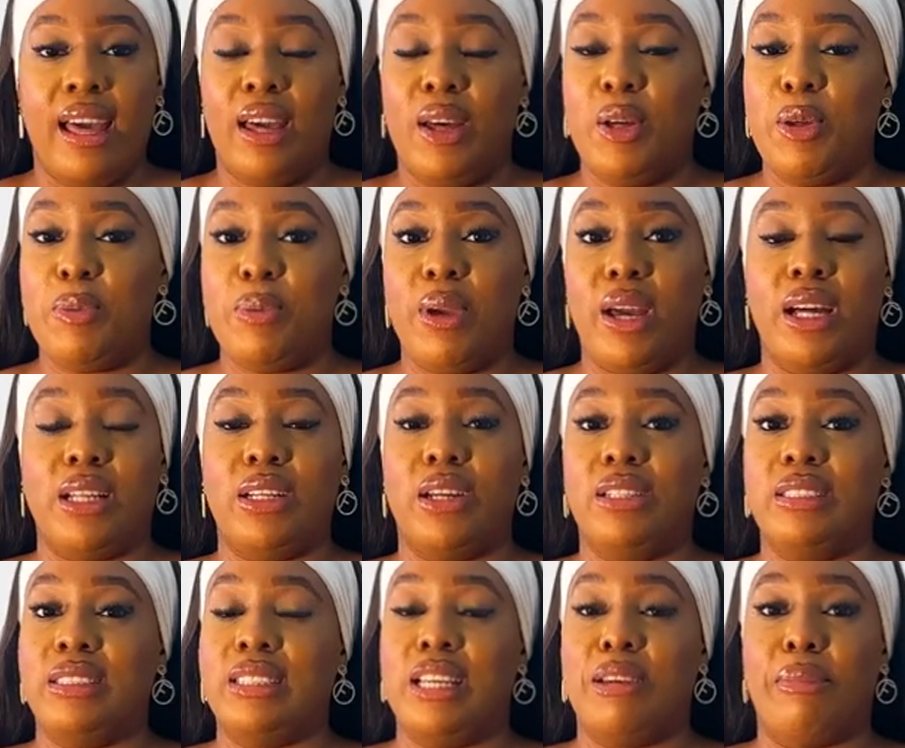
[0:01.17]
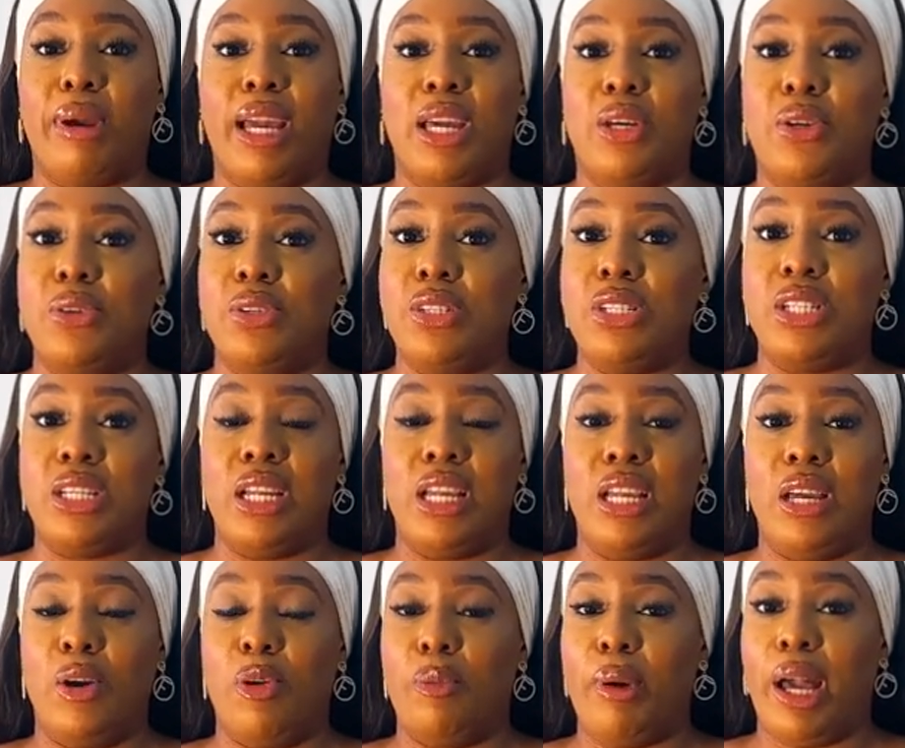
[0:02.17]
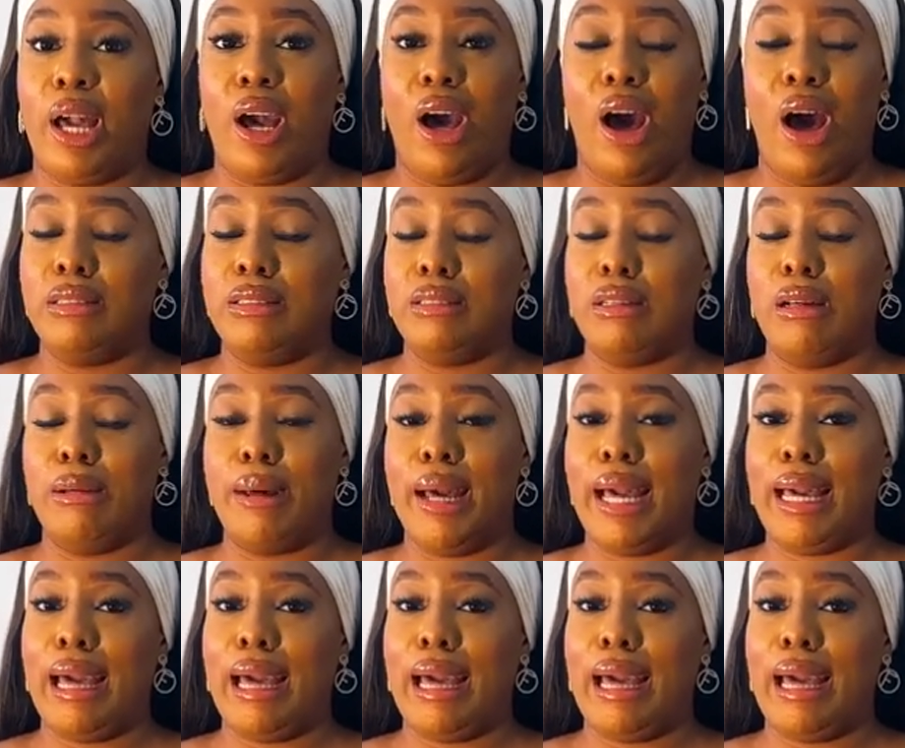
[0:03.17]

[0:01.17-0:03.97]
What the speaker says: I hope y'all don't see my coochie. Oh my god. Oh my